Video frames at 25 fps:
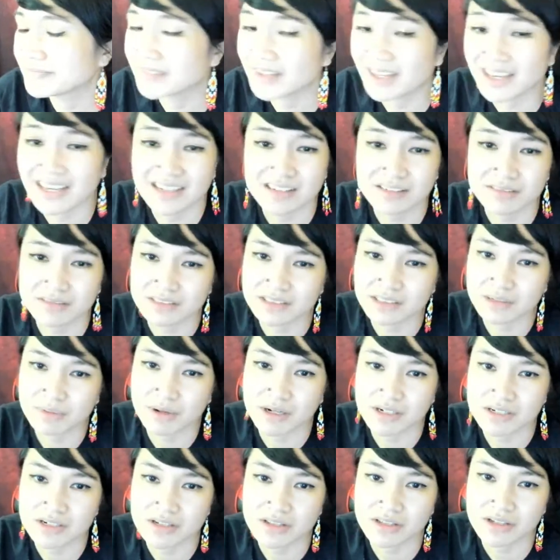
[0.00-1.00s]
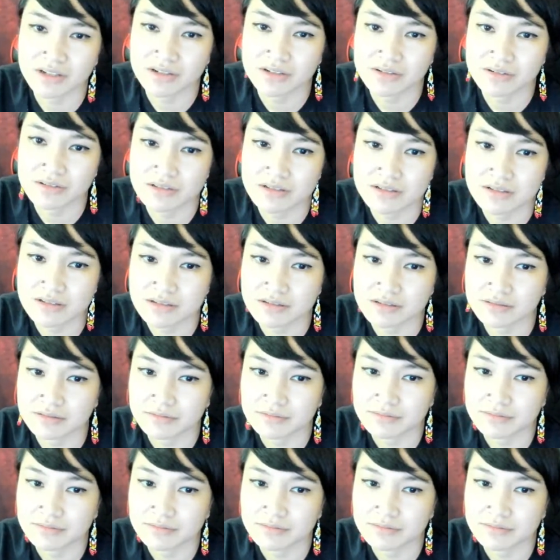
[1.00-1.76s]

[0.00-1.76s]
I don't really watch those.